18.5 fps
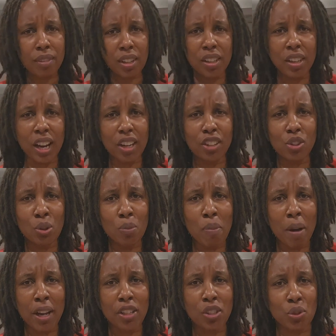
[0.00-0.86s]
Got a little
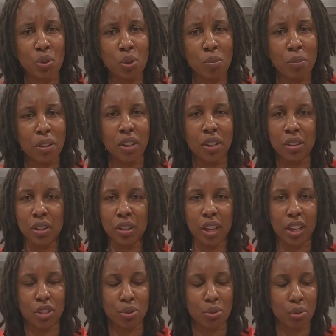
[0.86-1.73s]
bite to it, but nothing
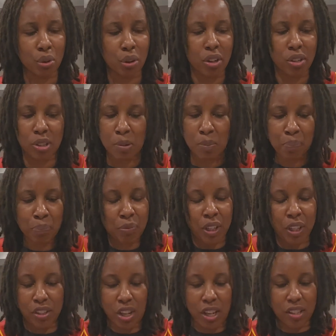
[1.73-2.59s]
like too crazy.
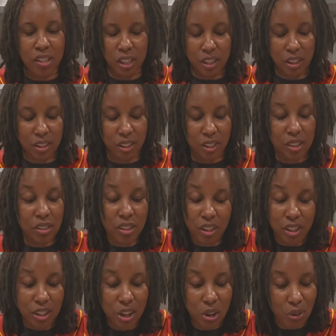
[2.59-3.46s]
It tastes like a good, it's a
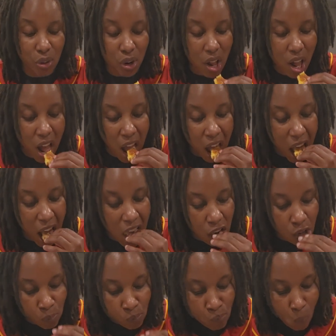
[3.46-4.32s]
good donut.
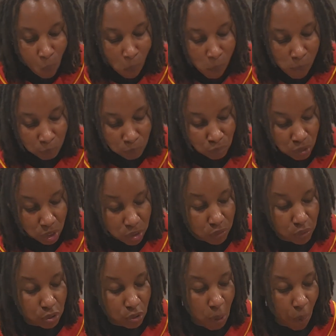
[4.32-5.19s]
That's
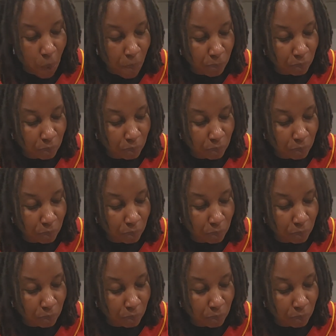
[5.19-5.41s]
for sure.